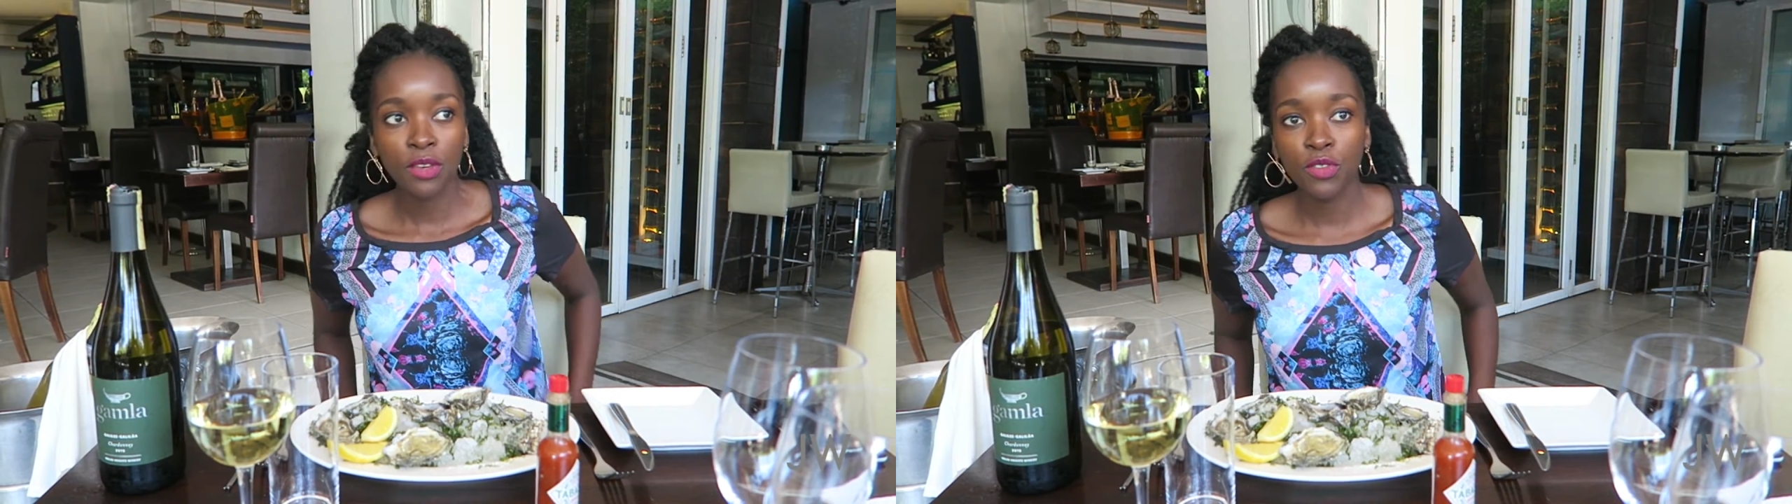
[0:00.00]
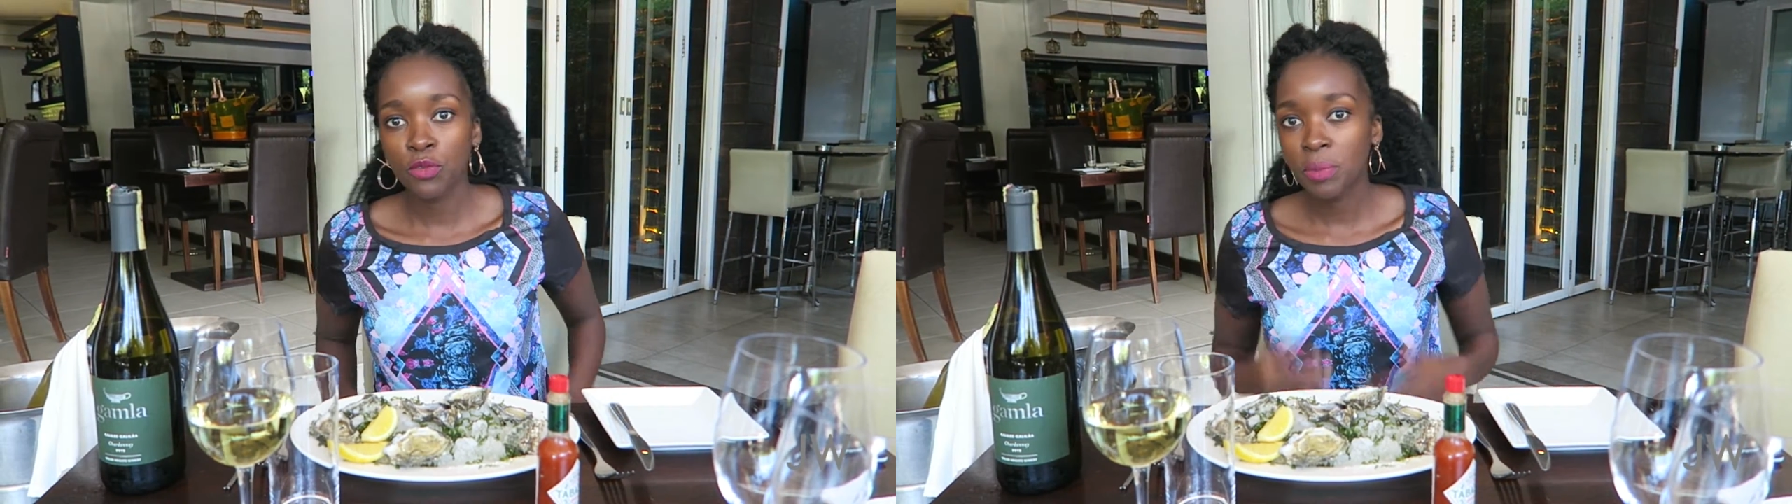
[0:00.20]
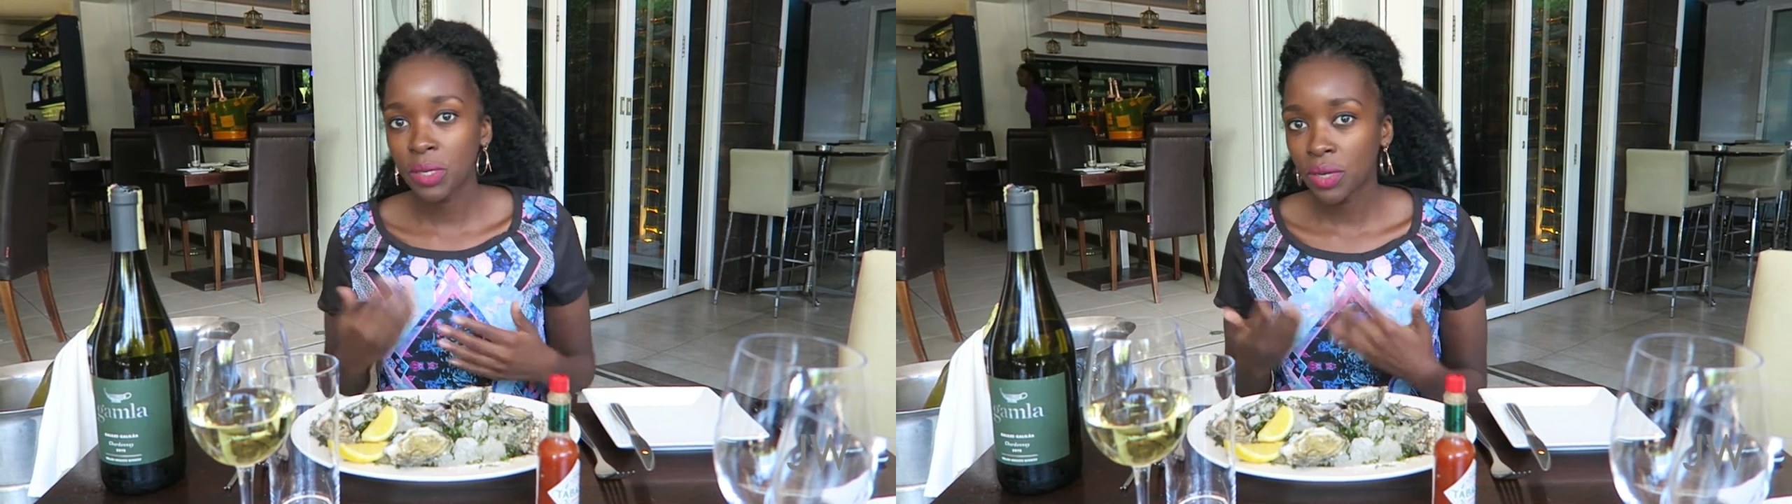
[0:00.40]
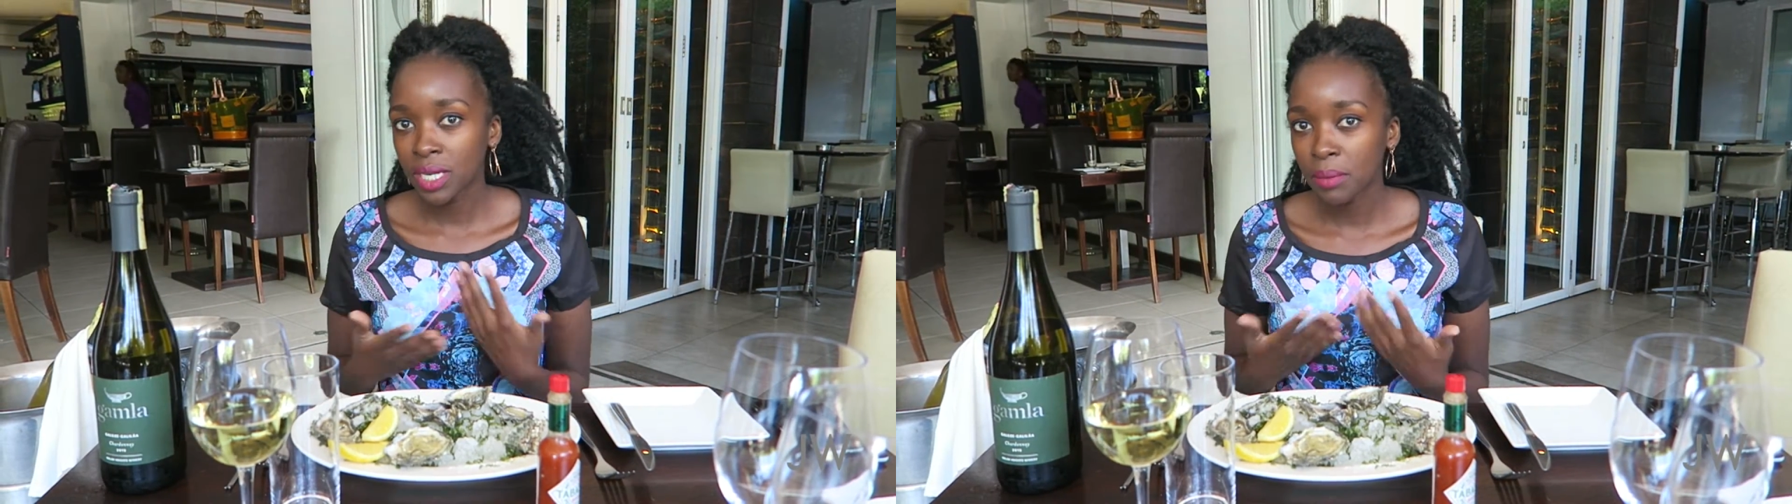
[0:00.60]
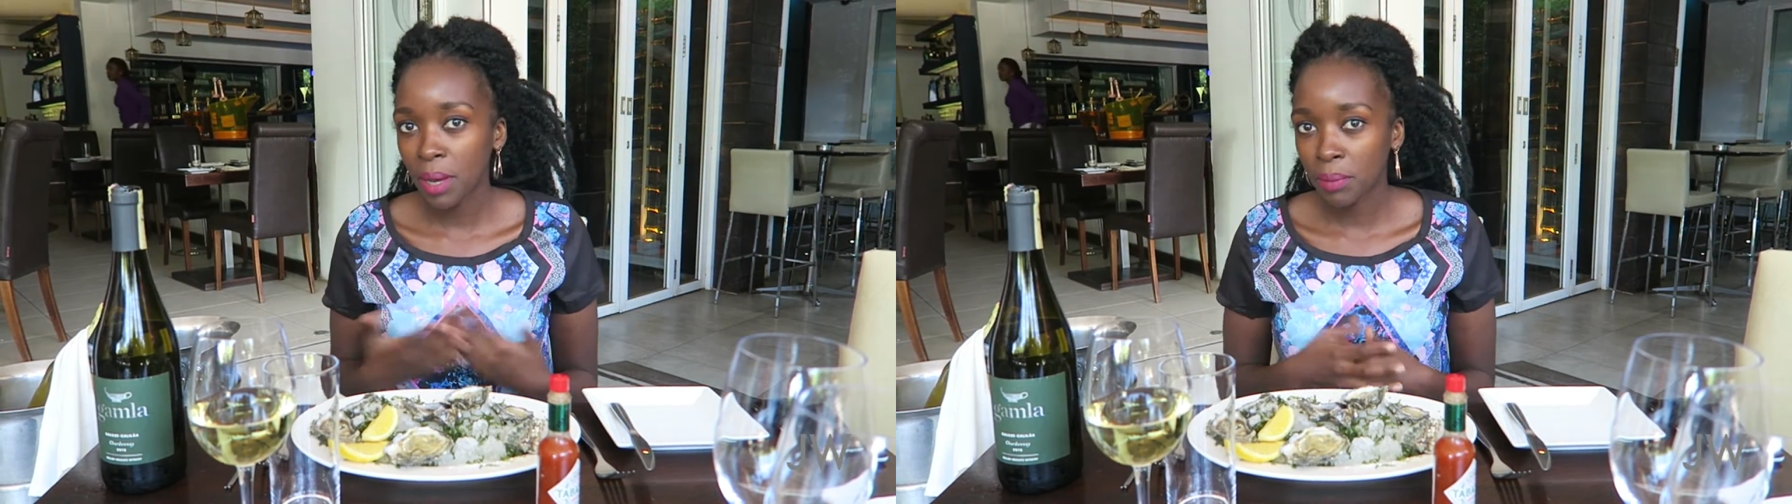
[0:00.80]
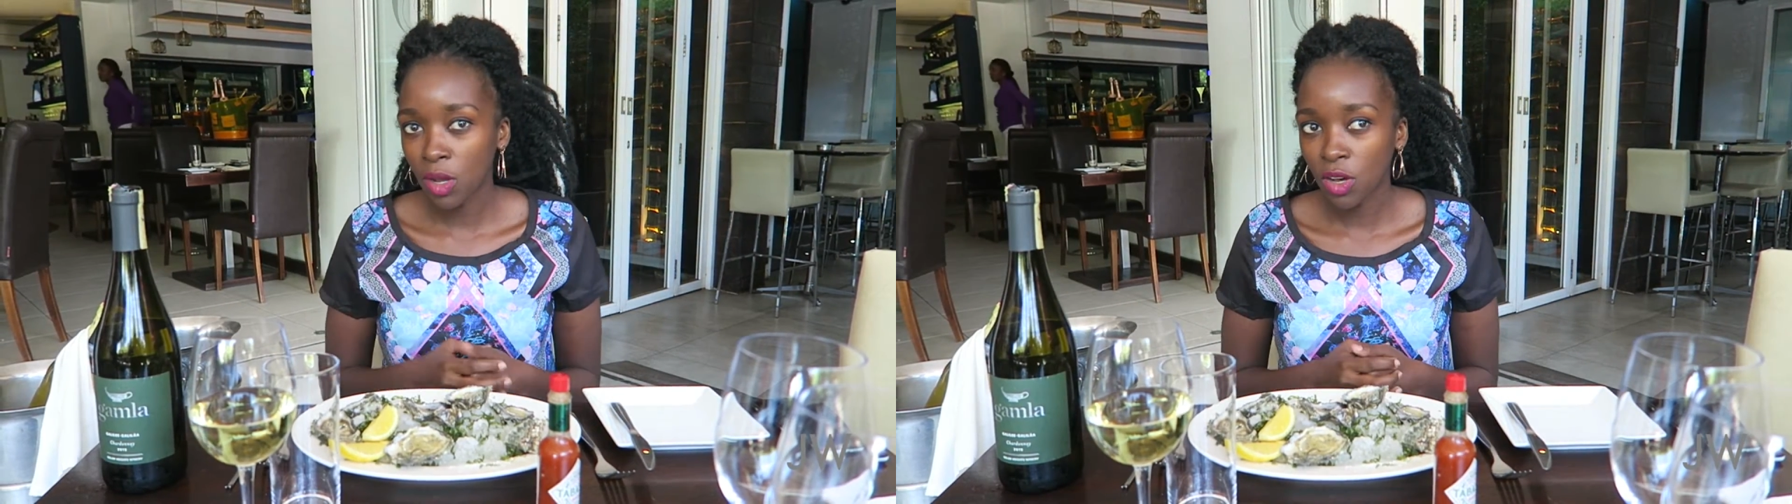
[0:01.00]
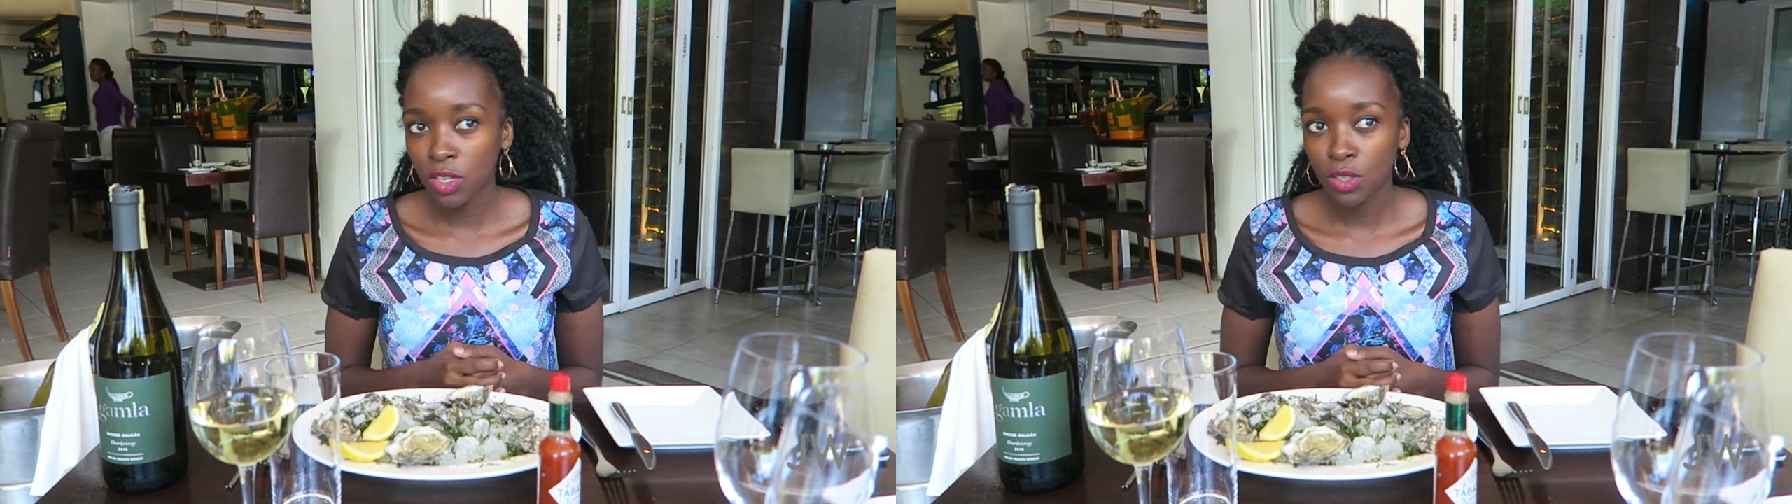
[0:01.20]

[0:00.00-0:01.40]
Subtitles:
If you've been reading my blog,